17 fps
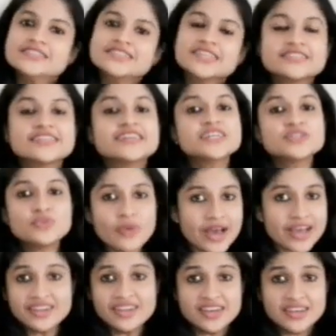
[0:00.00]
The third
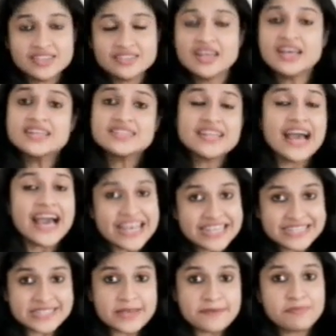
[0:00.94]
one is the
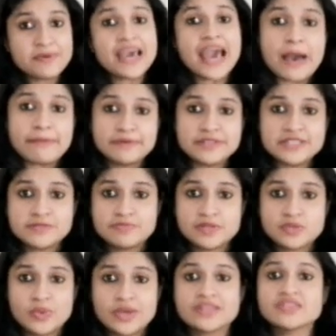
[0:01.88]
STP happens
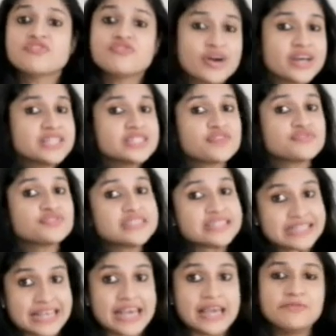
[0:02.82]
between the funds of the
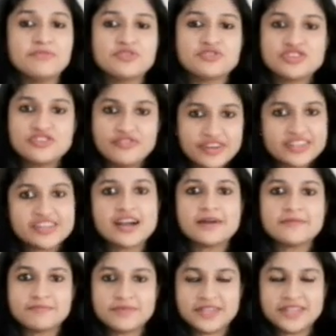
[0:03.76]
same mutual fund
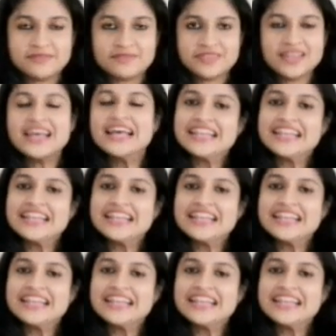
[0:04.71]
company.